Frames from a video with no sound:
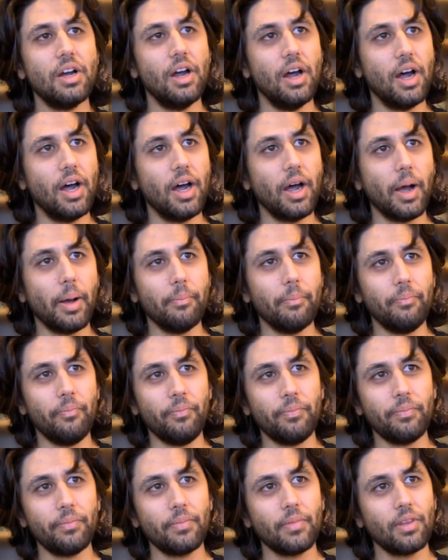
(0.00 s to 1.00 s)
Um,
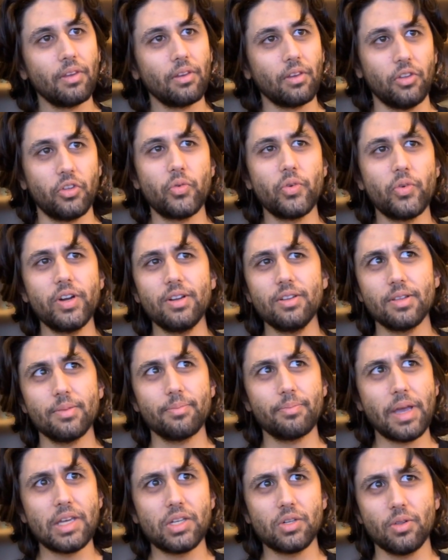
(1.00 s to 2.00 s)
considering that
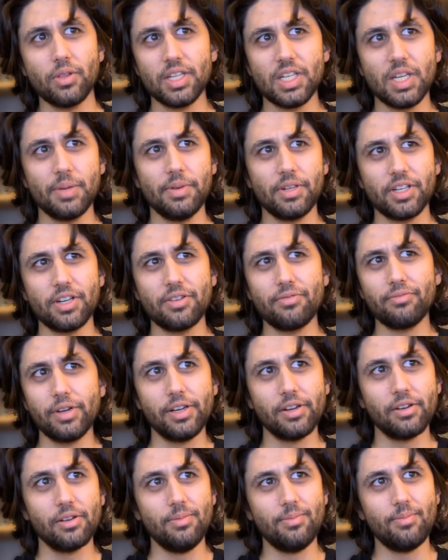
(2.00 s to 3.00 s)
based on this image, I don't really
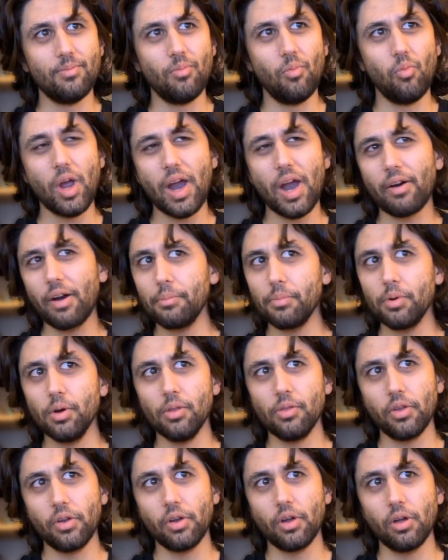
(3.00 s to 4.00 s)
know where I'd
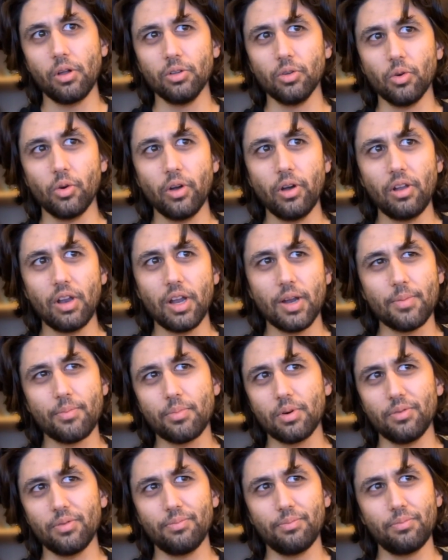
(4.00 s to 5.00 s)
put the Nuln Oil. I'd
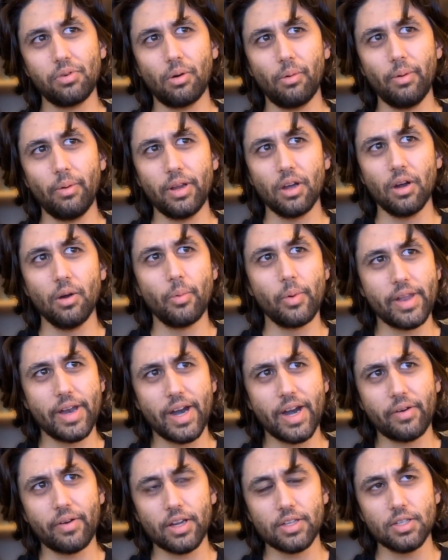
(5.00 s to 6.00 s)
pr probably go with an
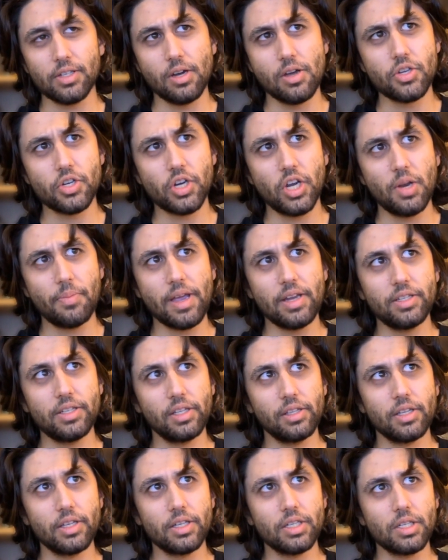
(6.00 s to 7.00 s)
Agrax Earthshade
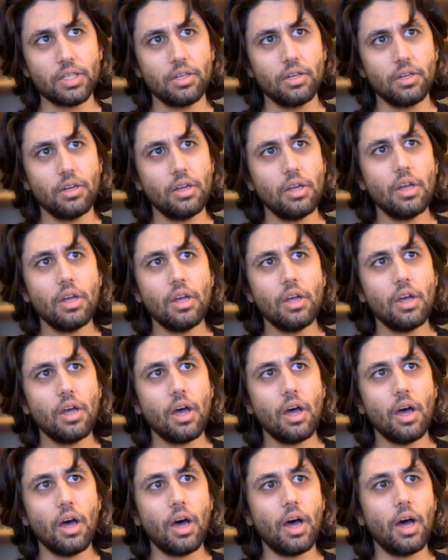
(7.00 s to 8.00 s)
painting this.
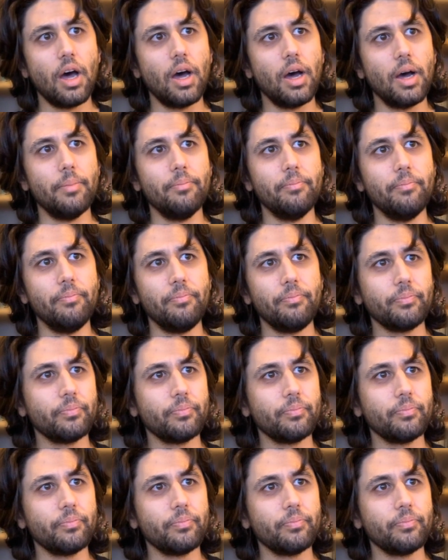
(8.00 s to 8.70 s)
Um,